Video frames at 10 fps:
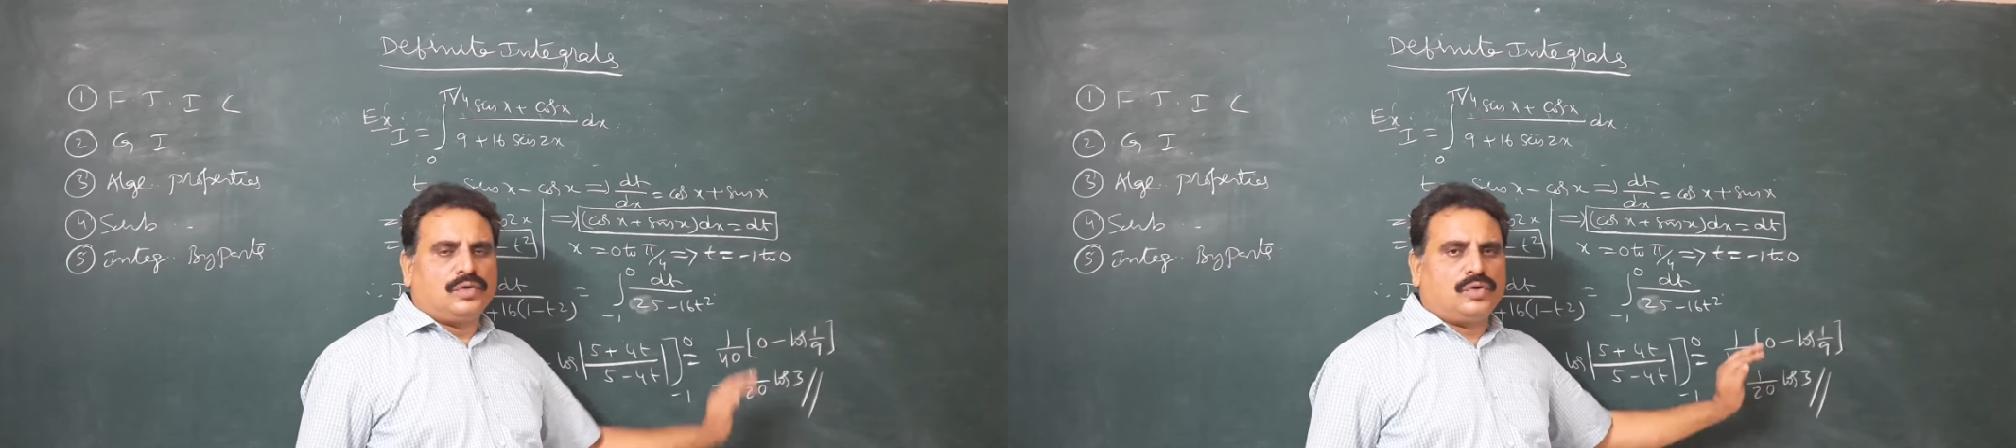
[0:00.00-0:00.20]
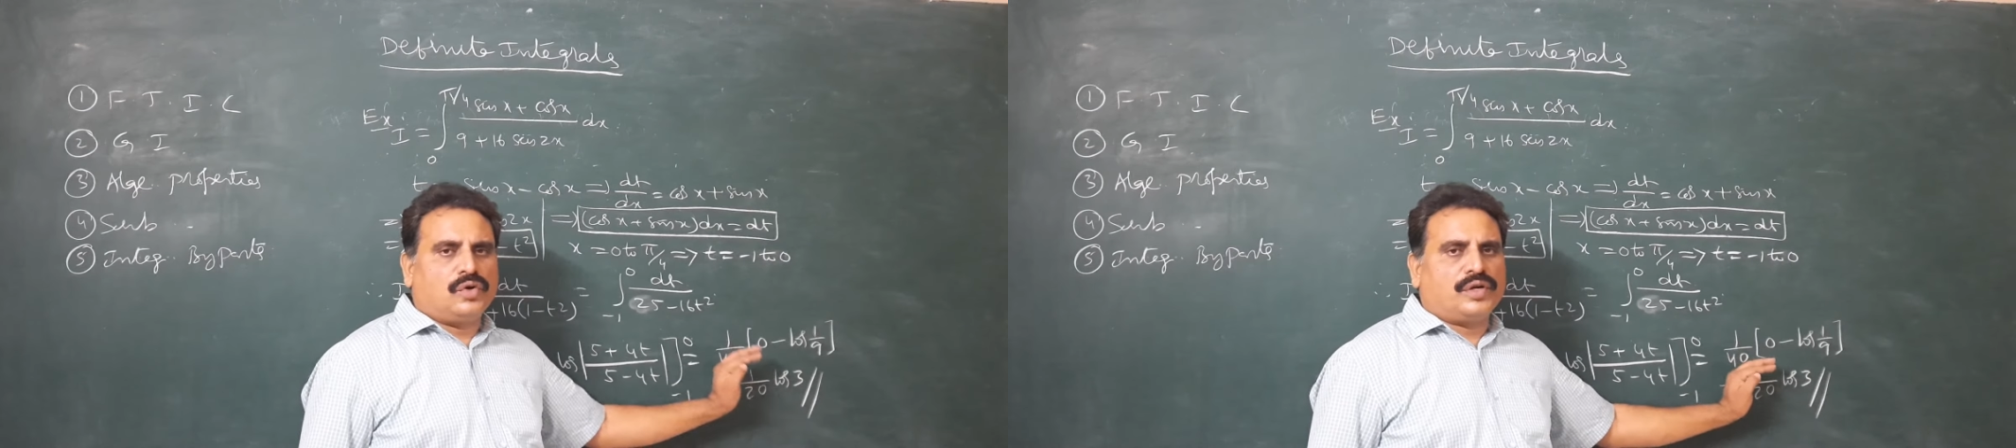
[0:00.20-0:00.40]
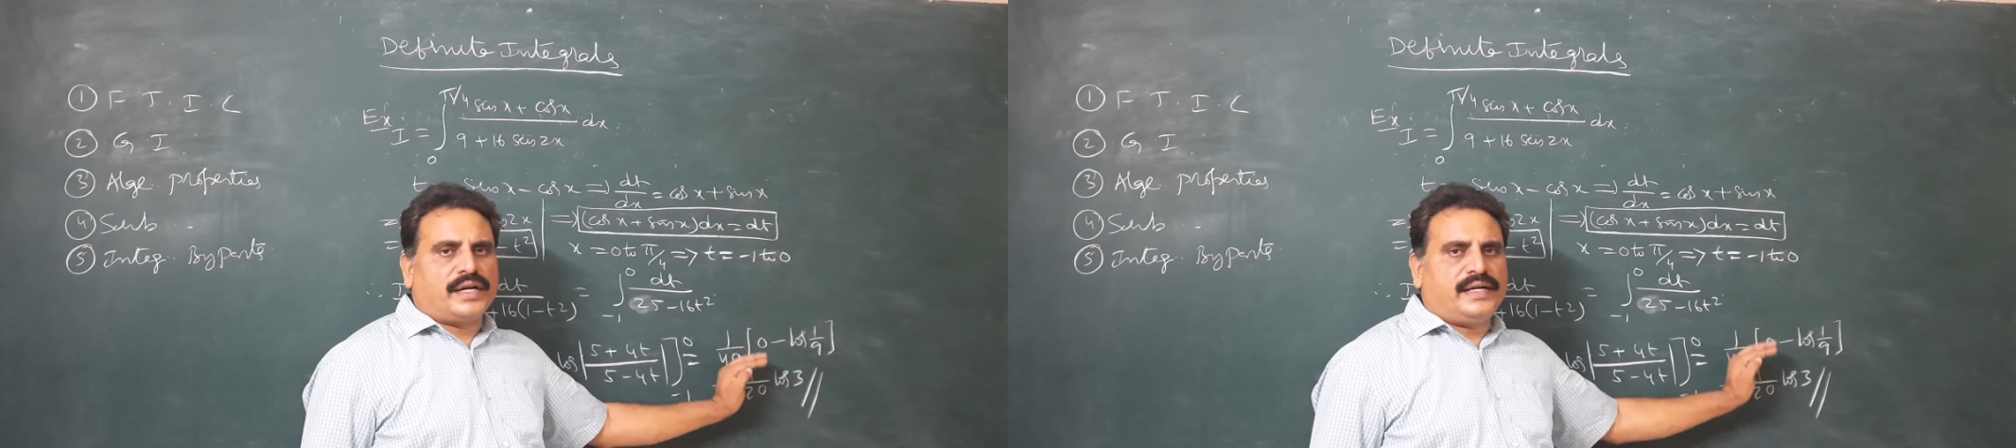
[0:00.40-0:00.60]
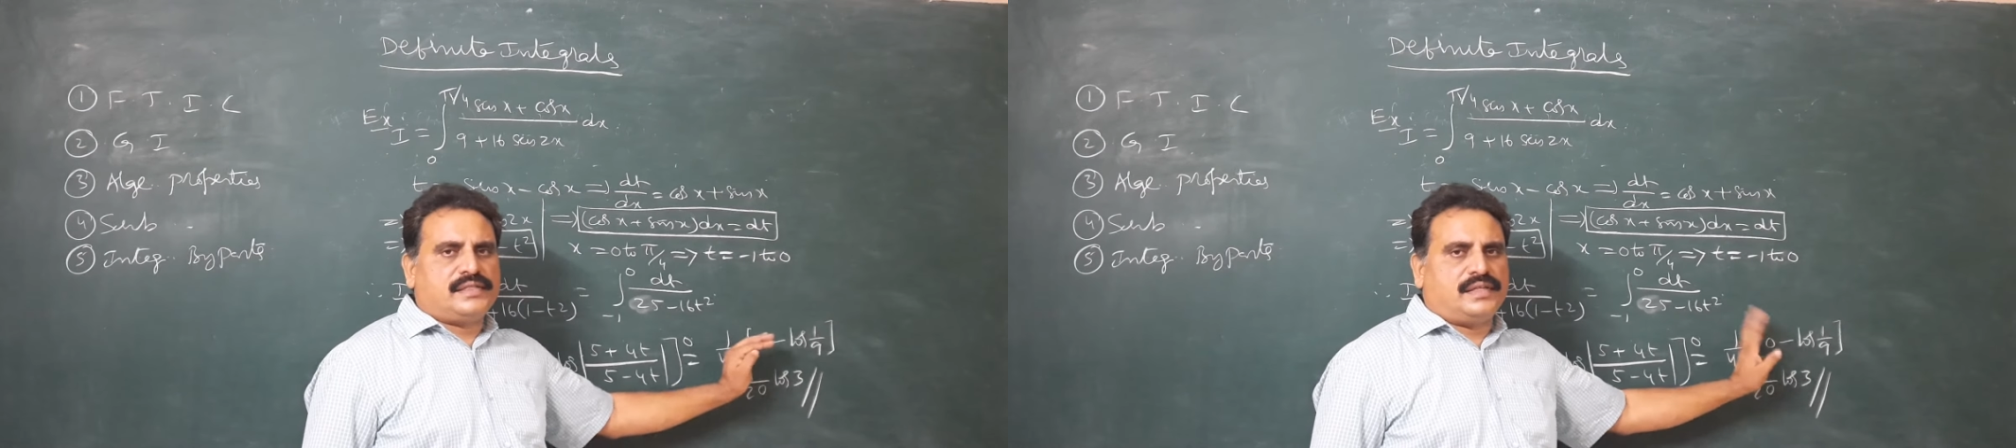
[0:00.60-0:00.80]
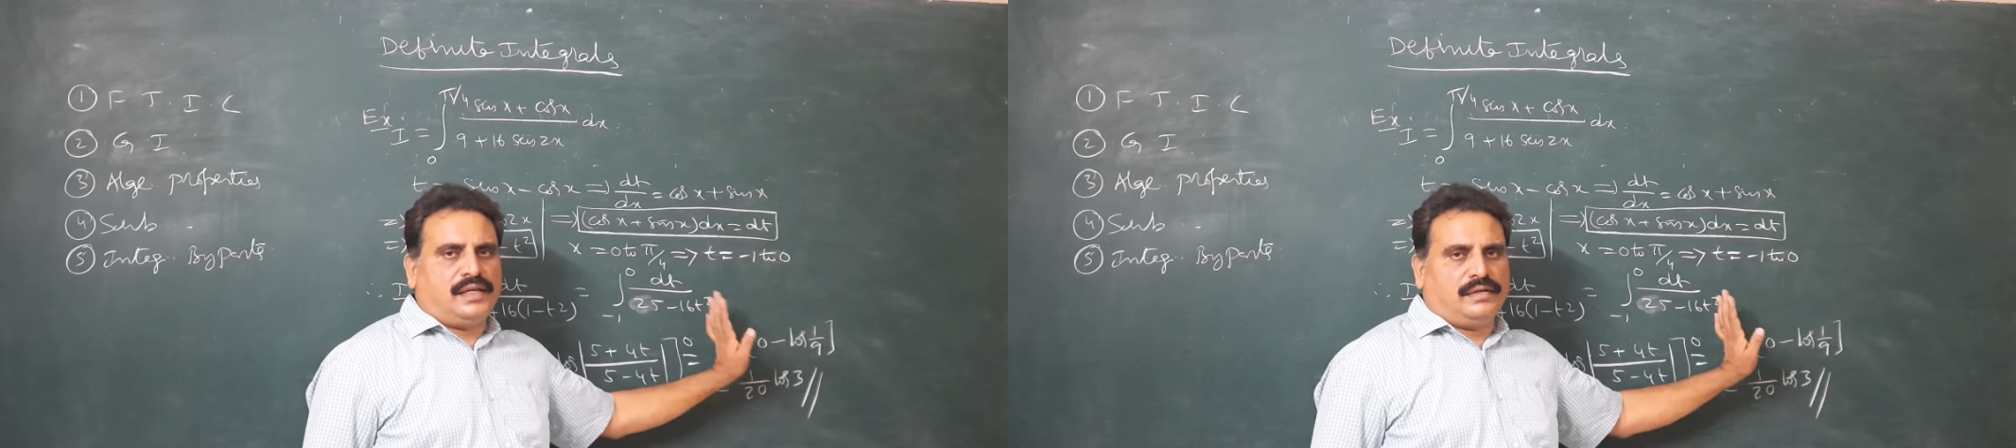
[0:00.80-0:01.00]
Don't write
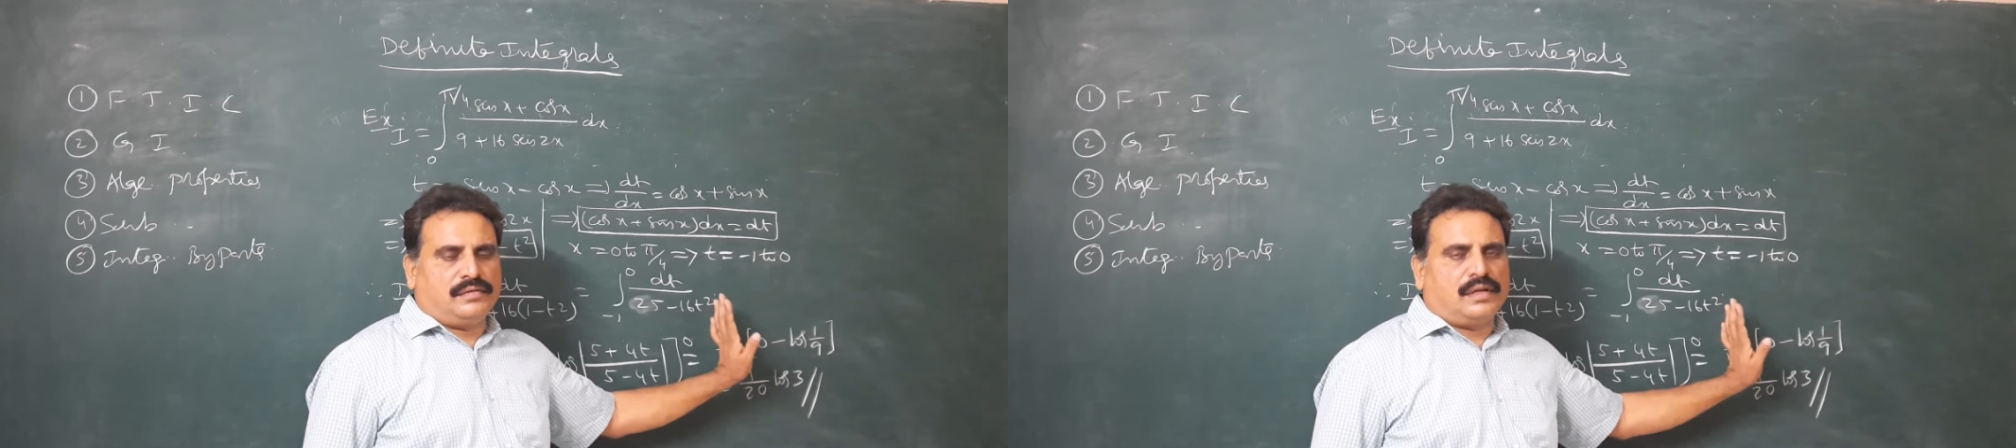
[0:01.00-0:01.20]
C,